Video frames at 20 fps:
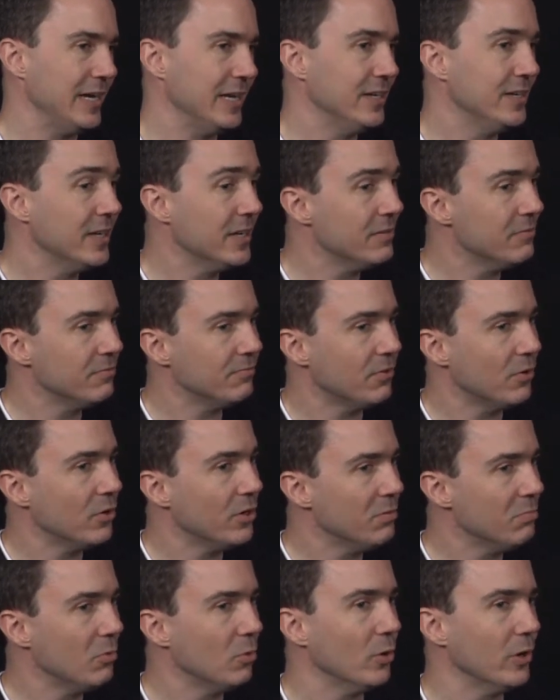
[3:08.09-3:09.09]
and done
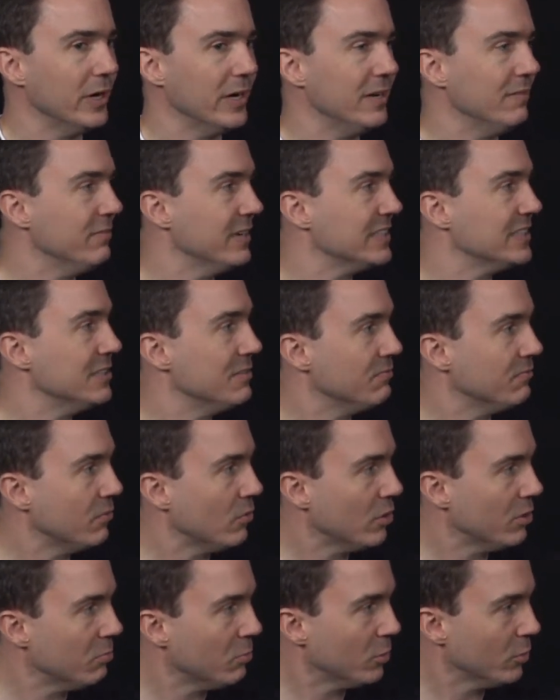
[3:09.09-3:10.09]
far more and invested
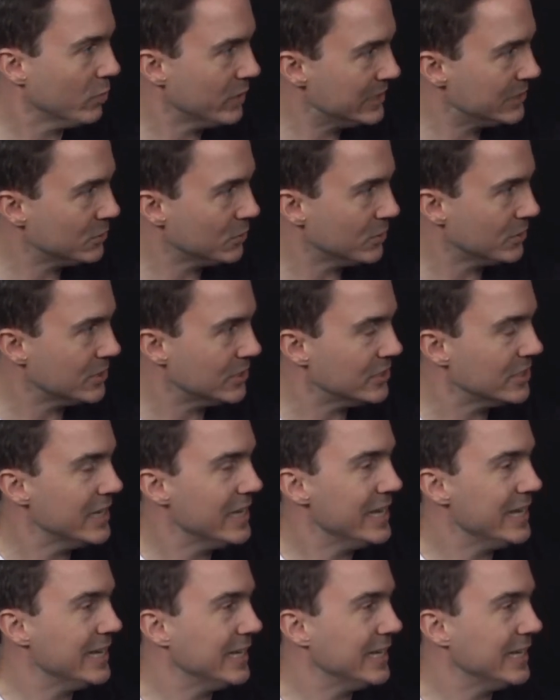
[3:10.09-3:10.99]
far more resources